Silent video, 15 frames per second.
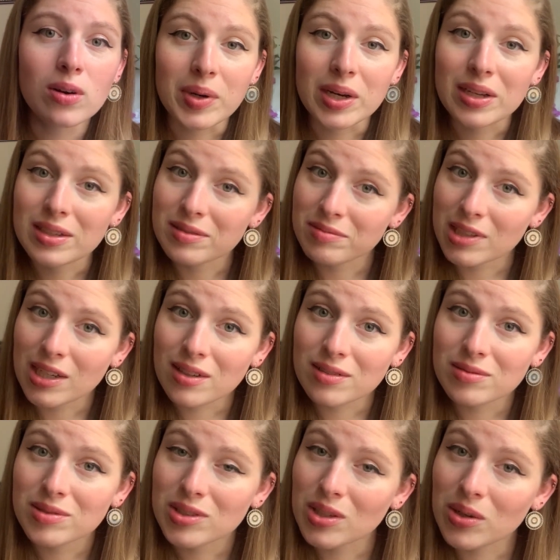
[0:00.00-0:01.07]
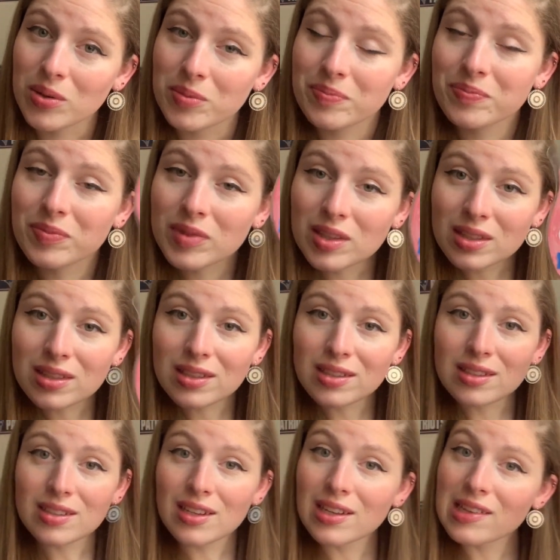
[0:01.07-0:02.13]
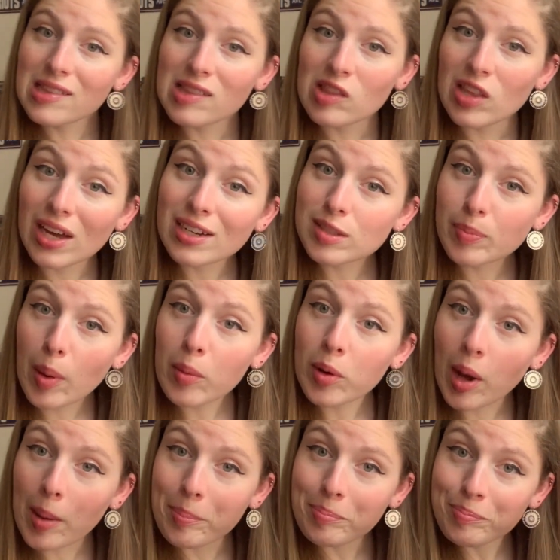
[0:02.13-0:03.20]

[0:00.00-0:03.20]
But yeah, so that is bubblegum.